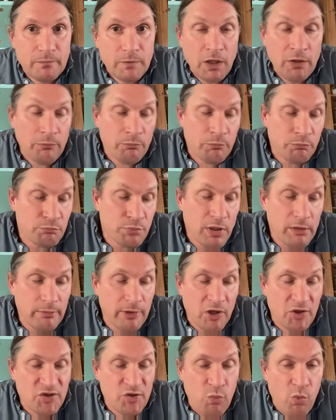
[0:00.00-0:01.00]
and probably
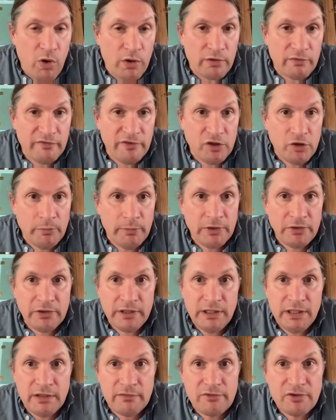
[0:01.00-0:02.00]
also water
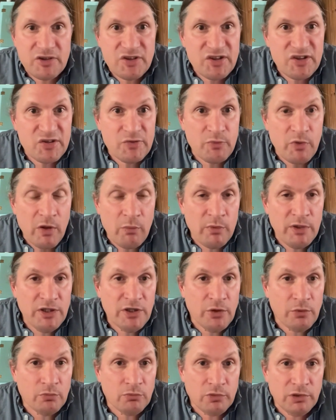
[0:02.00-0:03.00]
availability differences that we
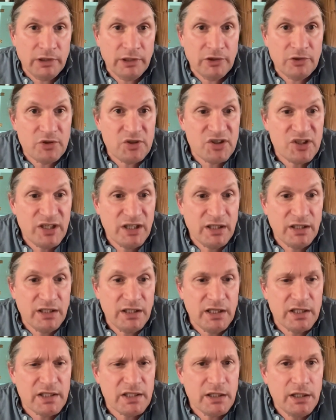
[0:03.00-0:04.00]
don't really understand
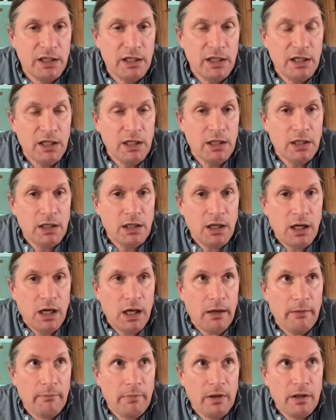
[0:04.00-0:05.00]
yet.
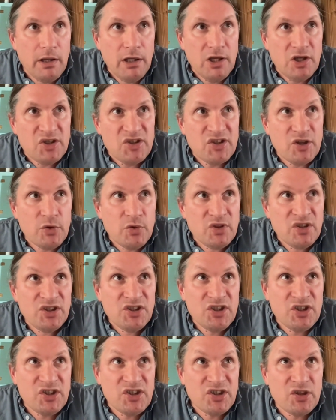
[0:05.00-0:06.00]
Um, so,
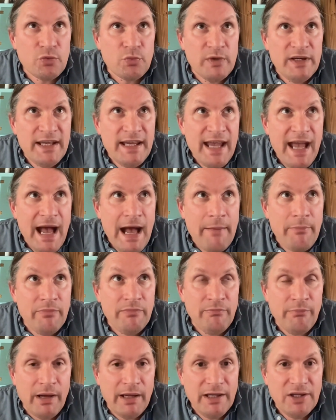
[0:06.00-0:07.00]
just to recap
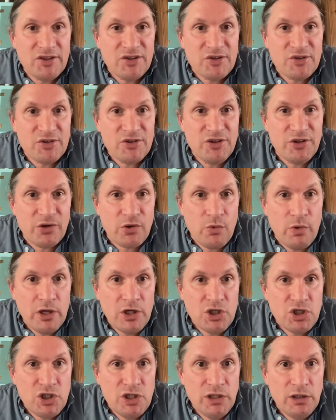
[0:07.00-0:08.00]
my answer to your
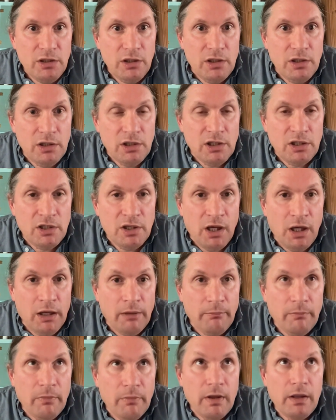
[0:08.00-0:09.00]
question
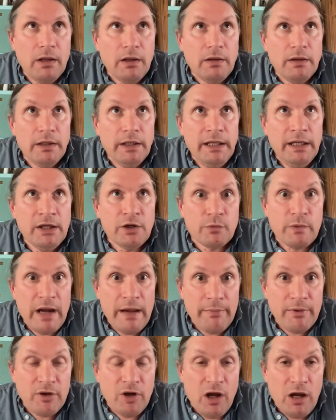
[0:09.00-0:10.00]
um, in
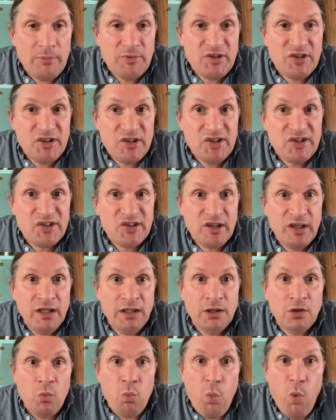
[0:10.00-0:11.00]
Arabidopsis
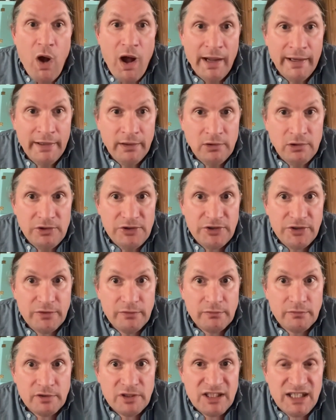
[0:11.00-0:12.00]
in the wild,
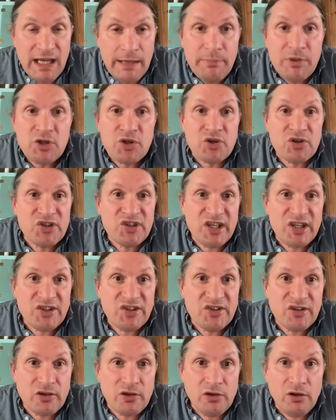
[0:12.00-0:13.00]
temperature sets
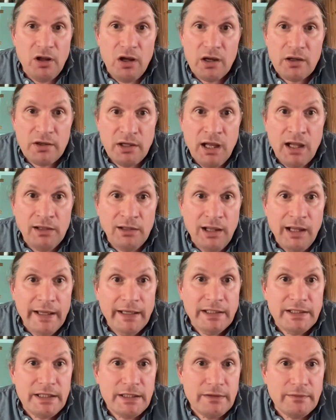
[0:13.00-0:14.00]
the clock, not
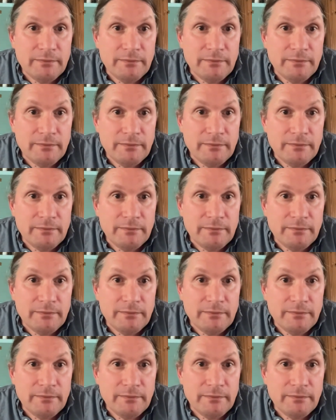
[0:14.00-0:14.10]
light.